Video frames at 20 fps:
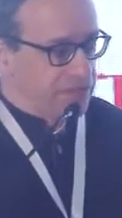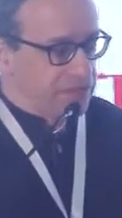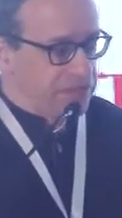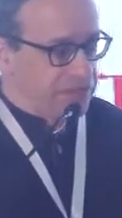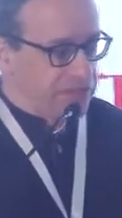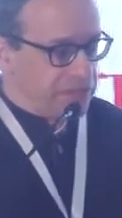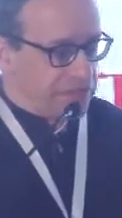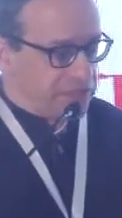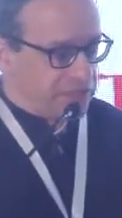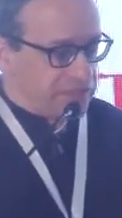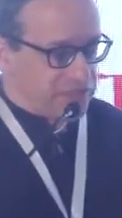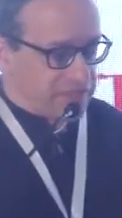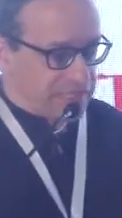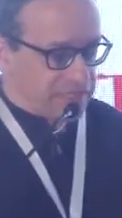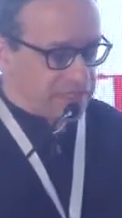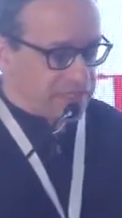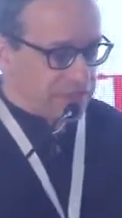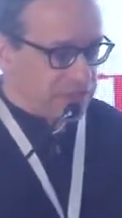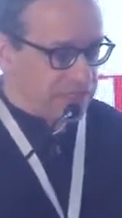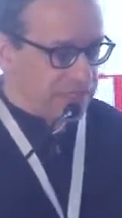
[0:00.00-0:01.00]
years,
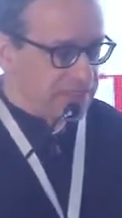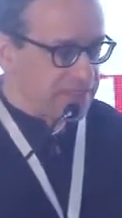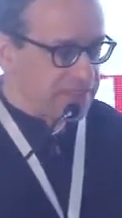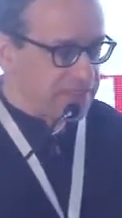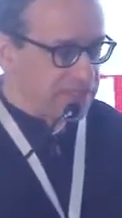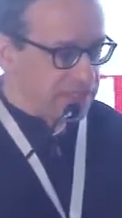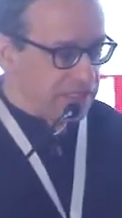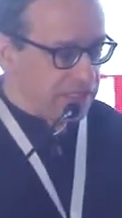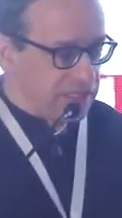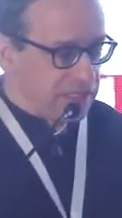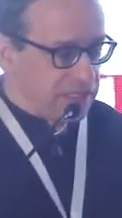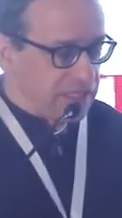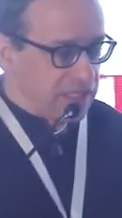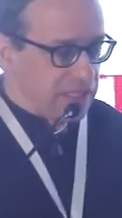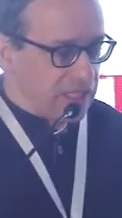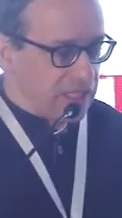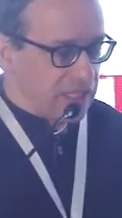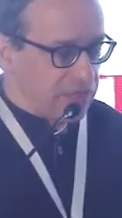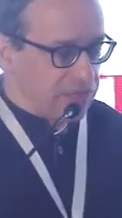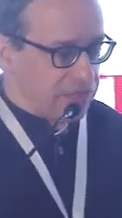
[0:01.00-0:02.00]
as you can see
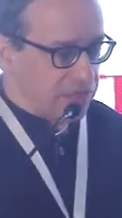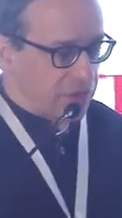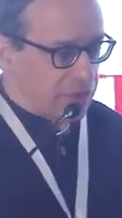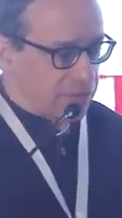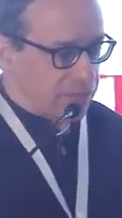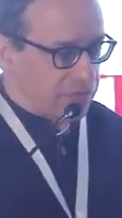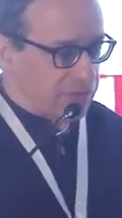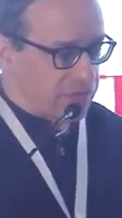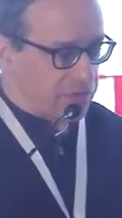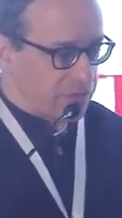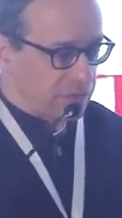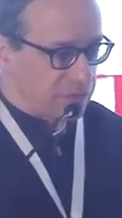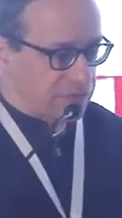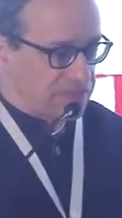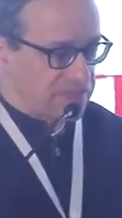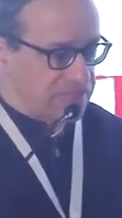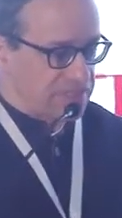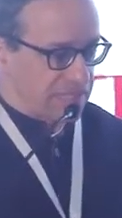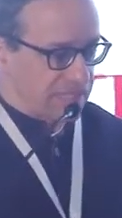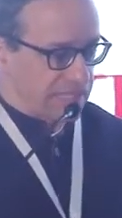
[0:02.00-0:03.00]
uh, from,
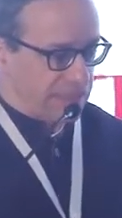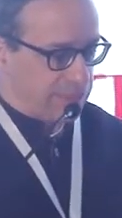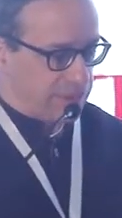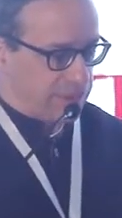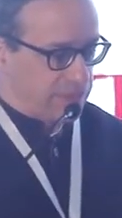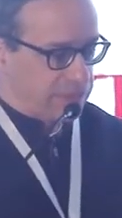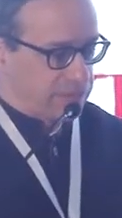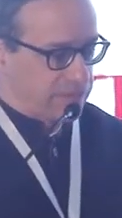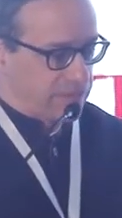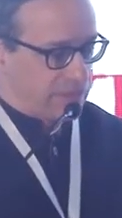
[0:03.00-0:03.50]
this table